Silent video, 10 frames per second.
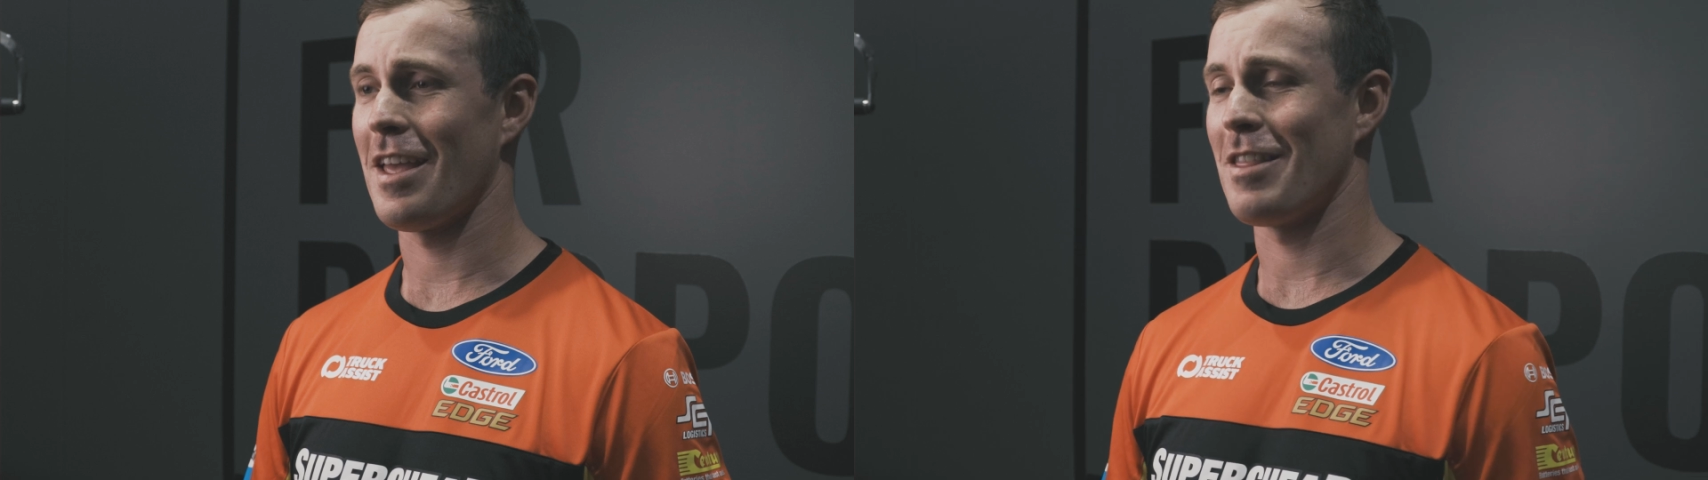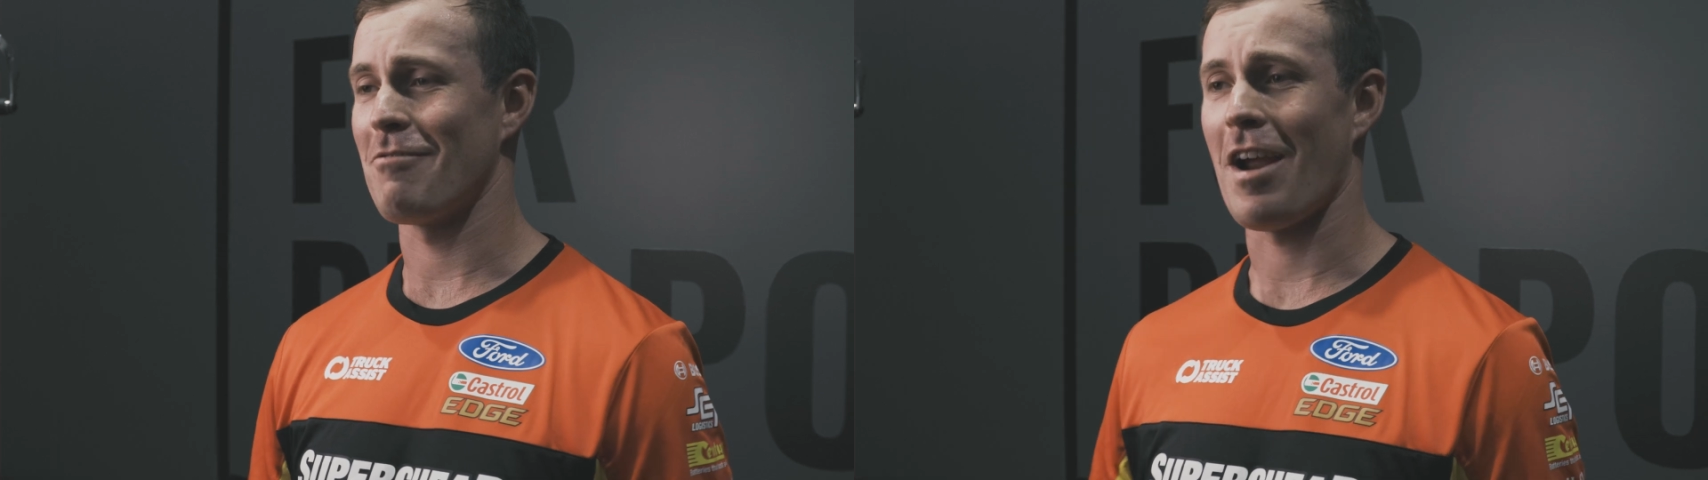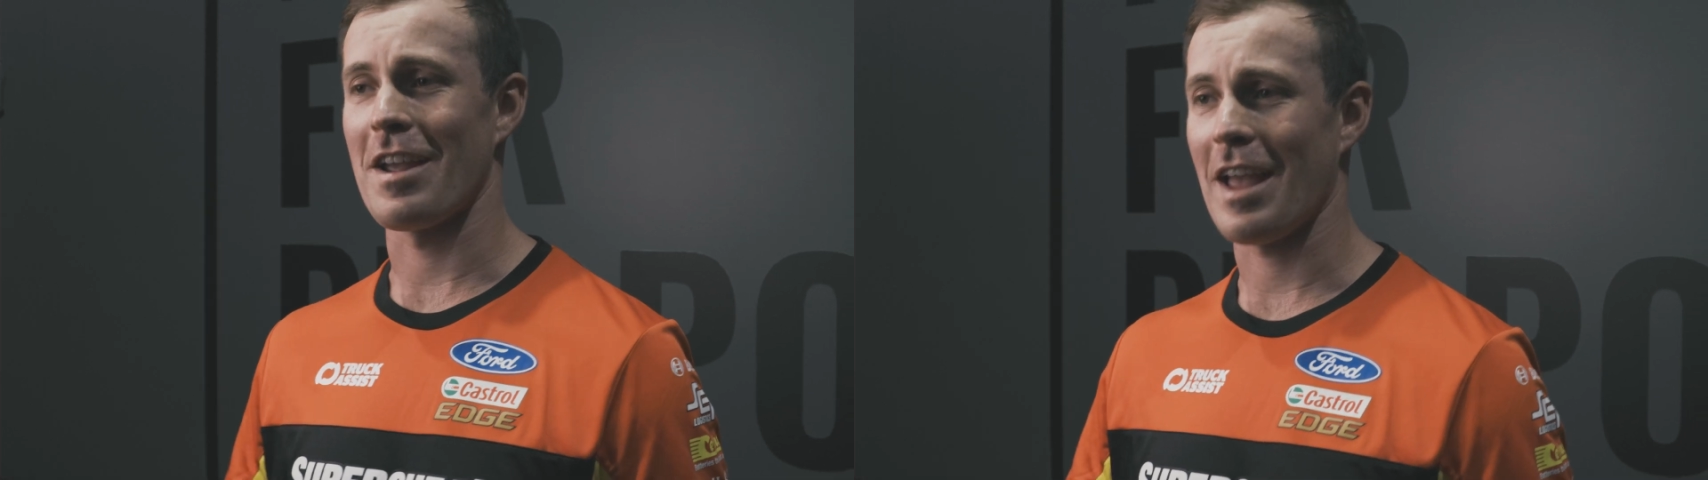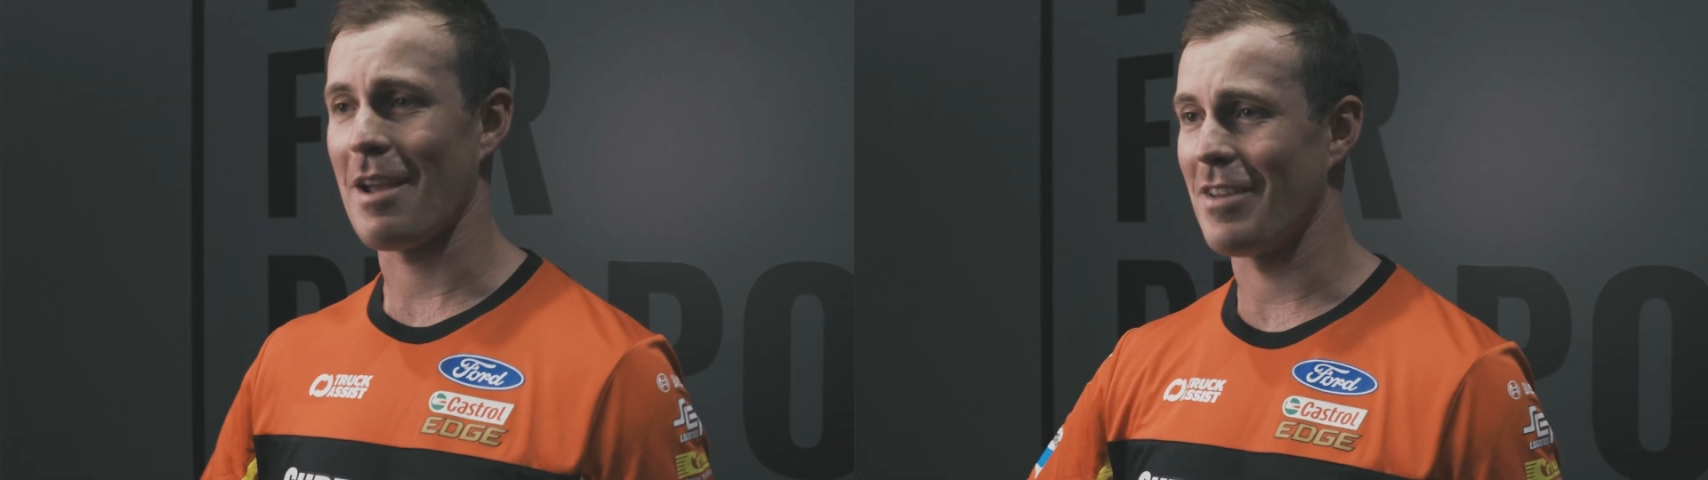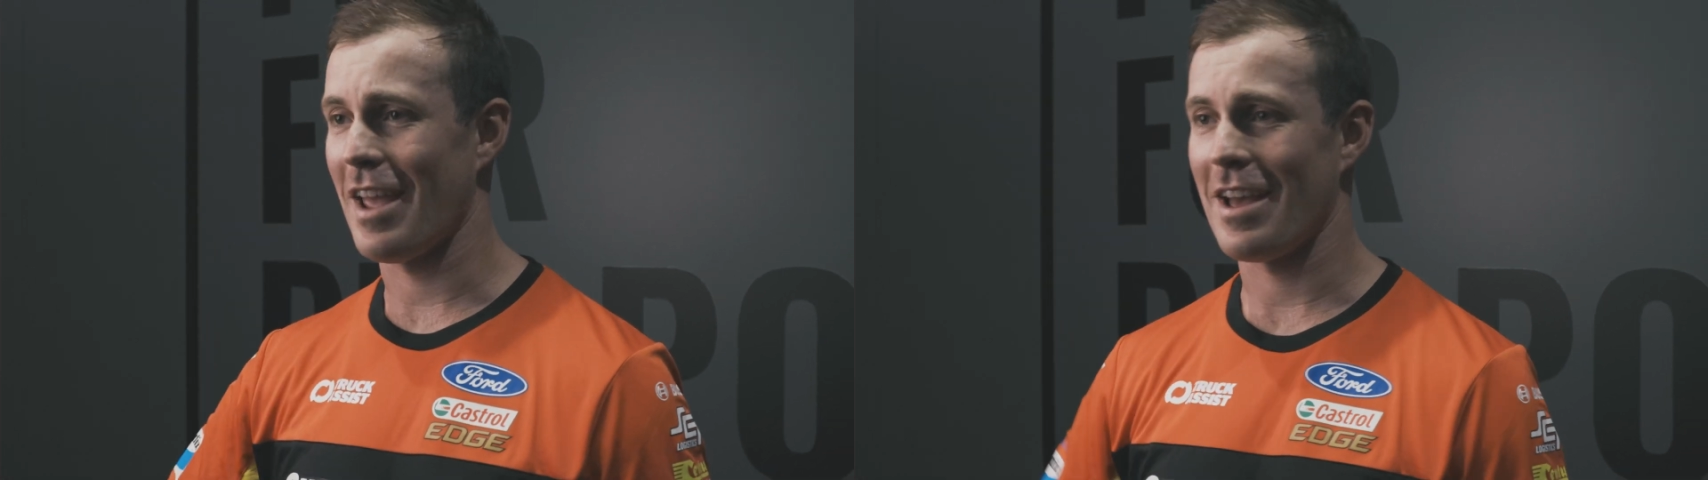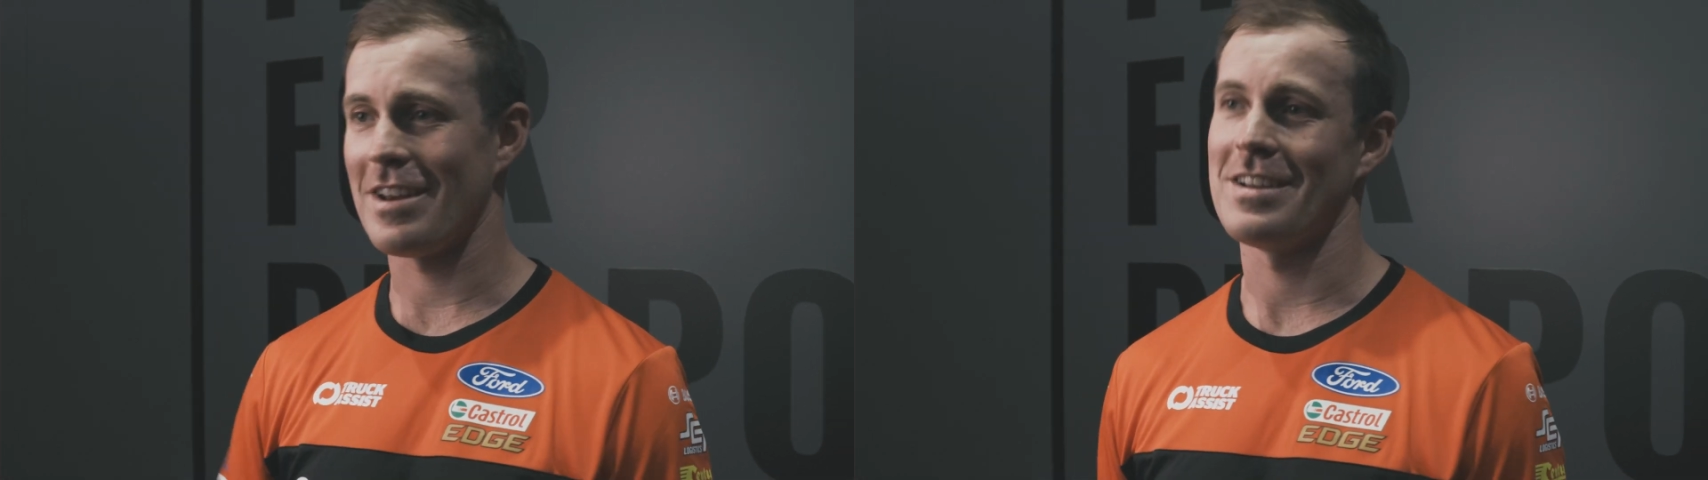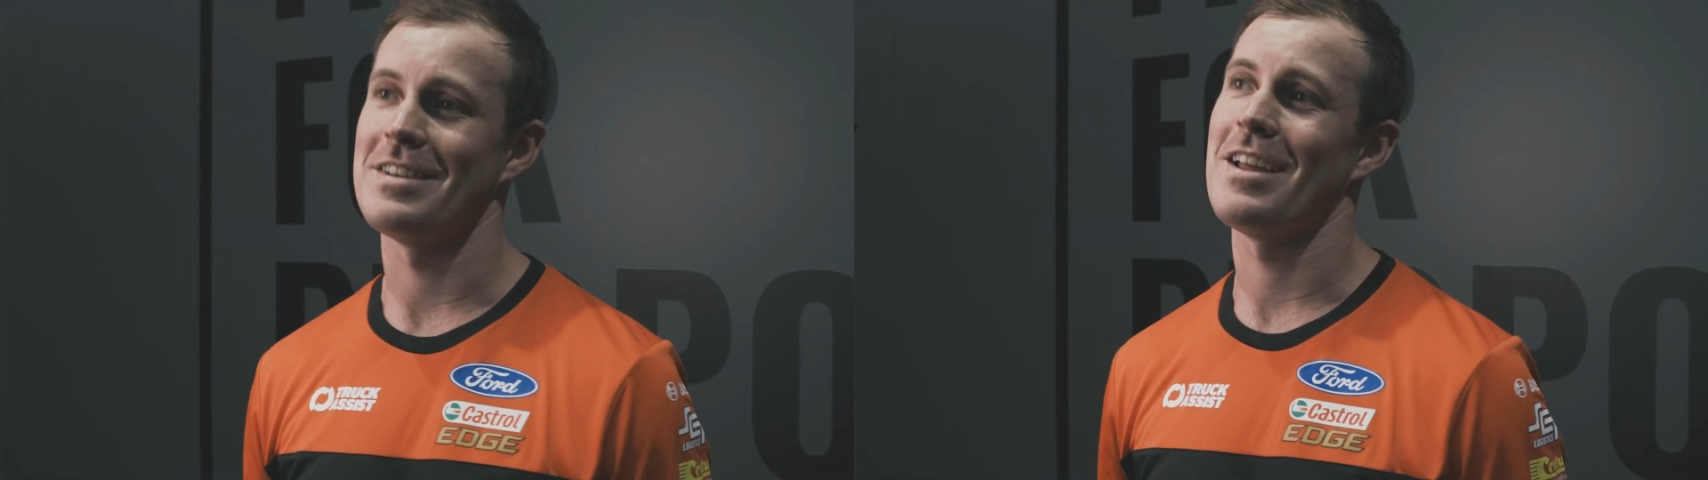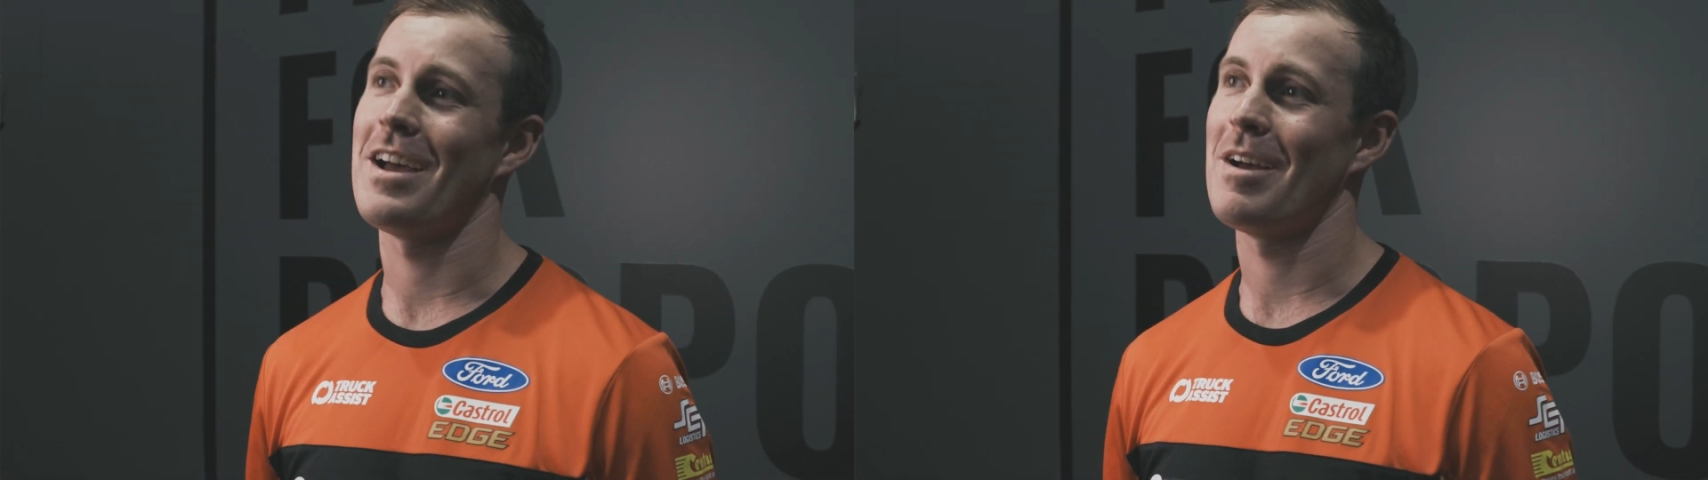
the rain came down and